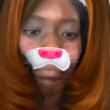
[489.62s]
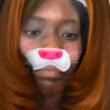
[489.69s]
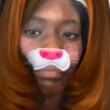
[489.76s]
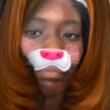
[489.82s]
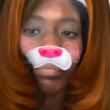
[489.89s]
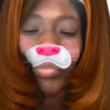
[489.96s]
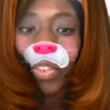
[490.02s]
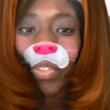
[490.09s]

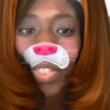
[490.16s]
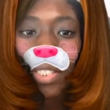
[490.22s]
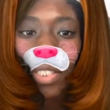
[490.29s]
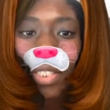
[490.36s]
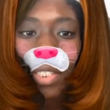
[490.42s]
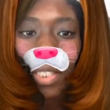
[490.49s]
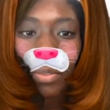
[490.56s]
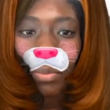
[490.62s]
There's actually a
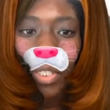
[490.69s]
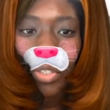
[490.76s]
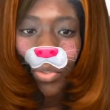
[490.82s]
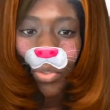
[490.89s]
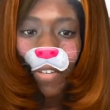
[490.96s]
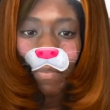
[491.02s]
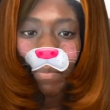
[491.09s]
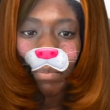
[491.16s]
lesson where I do have
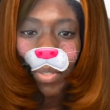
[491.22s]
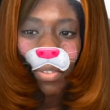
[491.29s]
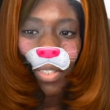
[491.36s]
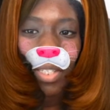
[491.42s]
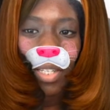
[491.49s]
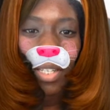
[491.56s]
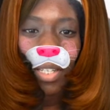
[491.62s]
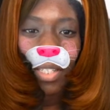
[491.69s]
beard.
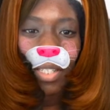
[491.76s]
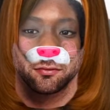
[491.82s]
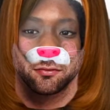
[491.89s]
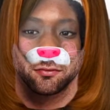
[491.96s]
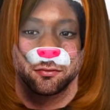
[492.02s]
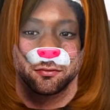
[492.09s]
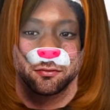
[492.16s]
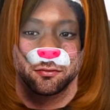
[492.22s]

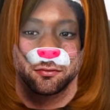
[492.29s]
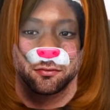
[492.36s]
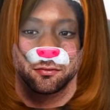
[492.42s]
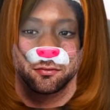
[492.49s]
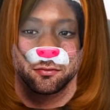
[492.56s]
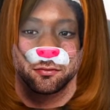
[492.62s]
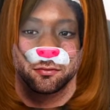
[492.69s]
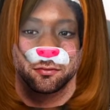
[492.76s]
Exactly where.
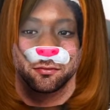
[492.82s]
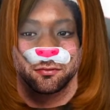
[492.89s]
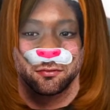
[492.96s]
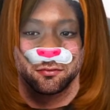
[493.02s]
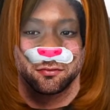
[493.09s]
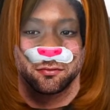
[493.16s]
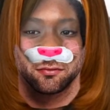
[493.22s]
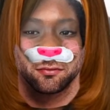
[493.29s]

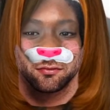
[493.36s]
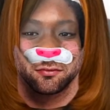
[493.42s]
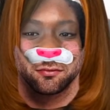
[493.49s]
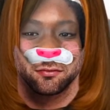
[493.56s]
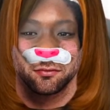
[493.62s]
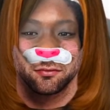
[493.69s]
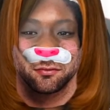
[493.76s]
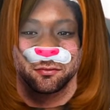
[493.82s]

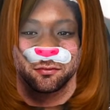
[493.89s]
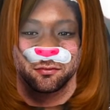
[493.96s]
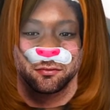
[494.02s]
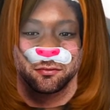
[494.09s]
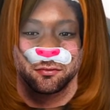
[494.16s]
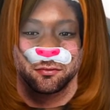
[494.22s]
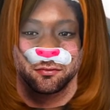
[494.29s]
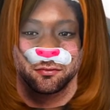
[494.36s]
That's funny.
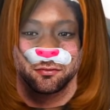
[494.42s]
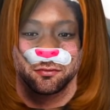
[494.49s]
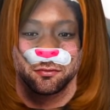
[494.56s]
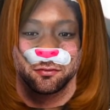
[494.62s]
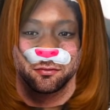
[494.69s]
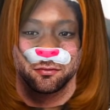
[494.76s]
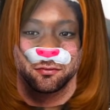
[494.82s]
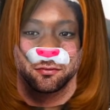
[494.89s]

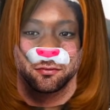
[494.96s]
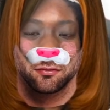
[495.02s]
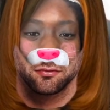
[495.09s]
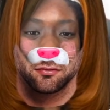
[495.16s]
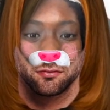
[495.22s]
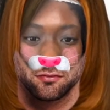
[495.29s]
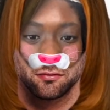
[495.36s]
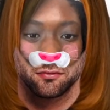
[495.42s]
Okay.
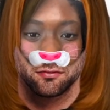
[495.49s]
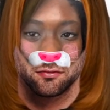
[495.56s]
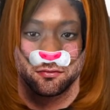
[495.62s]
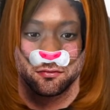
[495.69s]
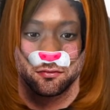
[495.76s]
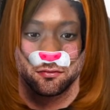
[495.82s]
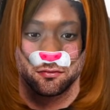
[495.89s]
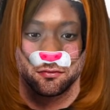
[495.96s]

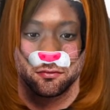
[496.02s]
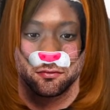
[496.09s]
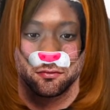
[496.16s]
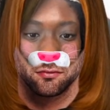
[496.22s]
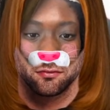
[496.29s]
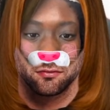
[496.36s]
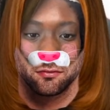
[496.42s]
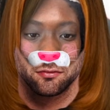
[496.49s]
So I'm going to
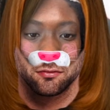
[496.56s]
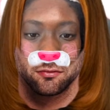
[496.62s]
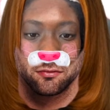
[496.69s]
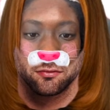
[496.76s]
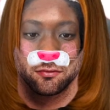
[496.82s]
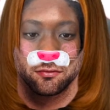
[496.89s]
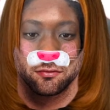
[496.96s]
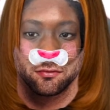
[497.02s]
take that one off.
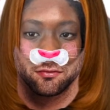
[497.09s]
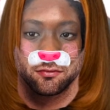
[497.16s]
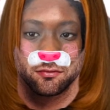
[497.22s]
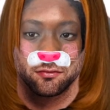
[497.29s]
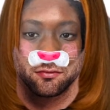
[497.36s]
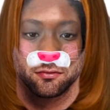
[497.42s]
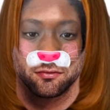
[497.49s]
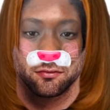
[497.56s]

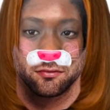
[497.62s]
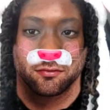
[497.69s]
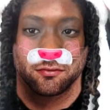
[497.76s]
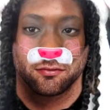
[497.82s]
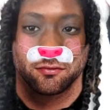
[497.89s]
Take that one off.